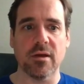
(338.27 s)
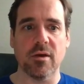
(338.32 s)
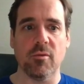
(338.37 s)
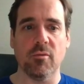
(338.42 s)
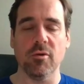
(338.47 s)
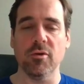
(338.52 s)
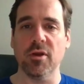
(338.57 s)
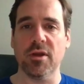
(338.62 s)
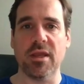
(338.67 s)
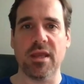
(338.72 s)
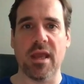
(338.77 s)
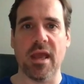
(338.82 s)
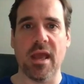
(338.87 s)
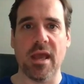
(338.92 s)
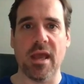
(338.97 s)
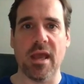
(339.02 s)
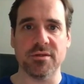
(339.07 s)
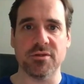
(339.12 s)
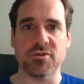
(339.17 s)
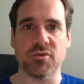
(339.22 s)
We're looking
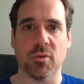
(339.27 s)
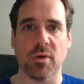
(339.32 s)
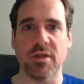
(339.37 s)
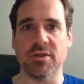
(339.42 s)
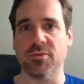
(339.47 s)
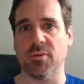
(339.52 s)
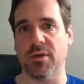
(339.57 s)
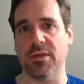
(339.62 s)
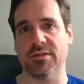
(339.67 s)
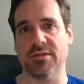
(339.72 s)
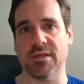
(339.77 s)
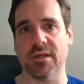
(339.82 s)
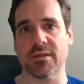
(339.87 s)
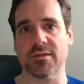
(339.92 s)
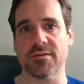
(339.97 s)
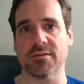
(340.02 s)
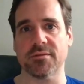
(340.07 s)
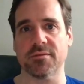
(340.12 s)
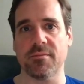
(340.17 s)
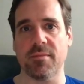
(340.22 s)
ahead to
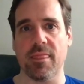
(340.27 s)
2026